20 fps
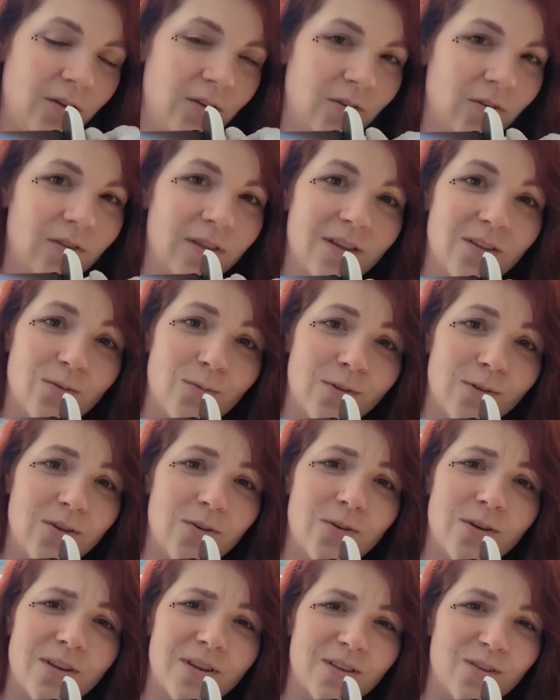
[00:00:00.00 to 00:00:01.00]
So that's what
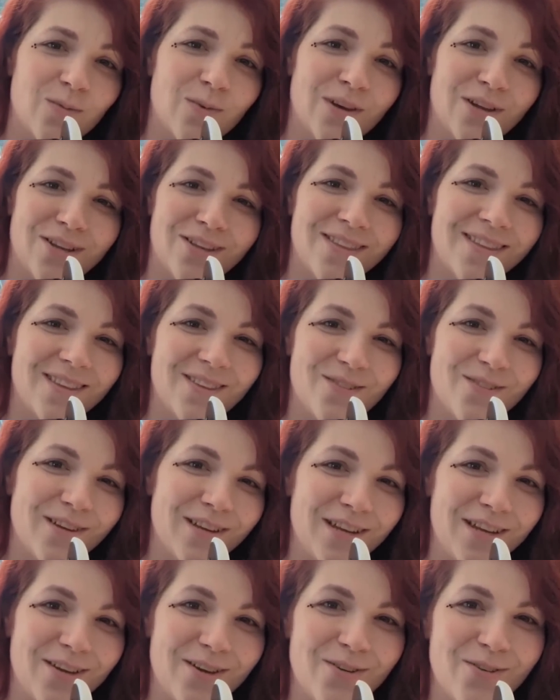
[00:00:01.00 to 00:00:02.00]
you can expect in this
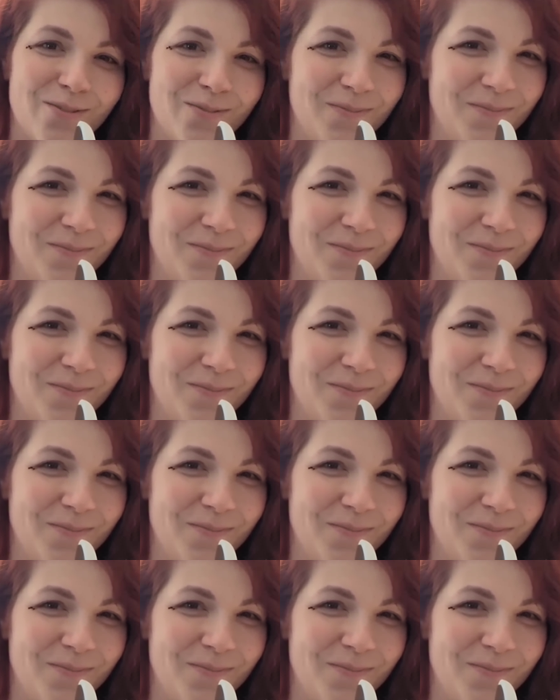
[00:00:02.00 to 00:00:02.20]
video.